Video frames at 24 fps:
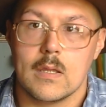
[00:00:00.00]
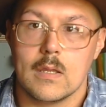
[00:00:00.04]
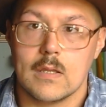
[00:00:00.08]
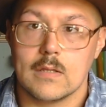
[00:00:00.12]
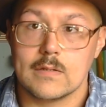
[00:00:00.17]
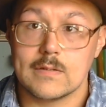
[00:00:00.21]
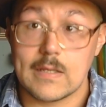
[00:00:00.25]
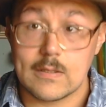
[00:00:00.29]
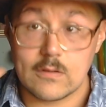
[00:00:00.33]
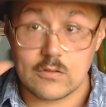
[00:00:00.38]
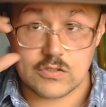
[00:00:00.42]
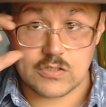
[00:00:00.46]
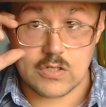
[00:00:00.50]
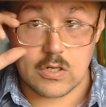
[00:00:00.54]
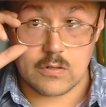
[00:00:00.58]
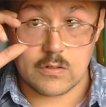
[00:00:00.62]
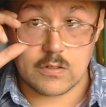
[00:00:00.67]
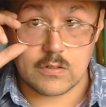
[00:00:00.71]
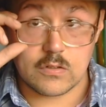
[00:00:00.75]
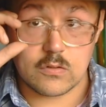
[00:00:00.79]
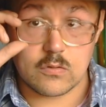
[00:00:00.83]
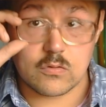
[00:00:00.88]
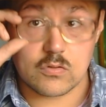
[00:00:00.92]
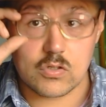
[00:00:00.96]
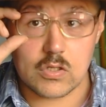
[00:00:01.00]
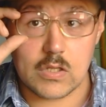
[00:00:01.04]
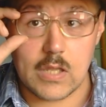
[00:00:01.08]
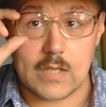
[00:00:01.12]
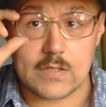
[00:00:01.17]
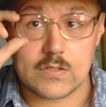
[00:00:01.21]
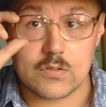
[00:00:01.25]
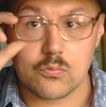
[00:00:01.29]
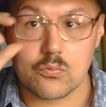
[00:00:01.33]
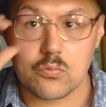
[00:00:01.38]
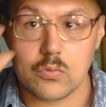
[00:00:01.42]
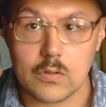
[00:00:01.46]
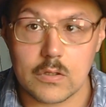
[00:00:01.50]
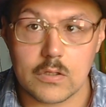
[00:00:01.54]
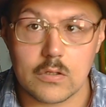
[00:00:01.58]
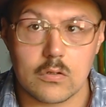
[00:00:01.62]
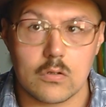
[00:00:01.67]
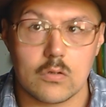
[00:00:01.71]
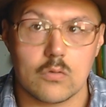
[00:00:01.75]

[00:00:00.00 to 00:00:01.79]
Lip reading: Taylor Sheridan usually has a really good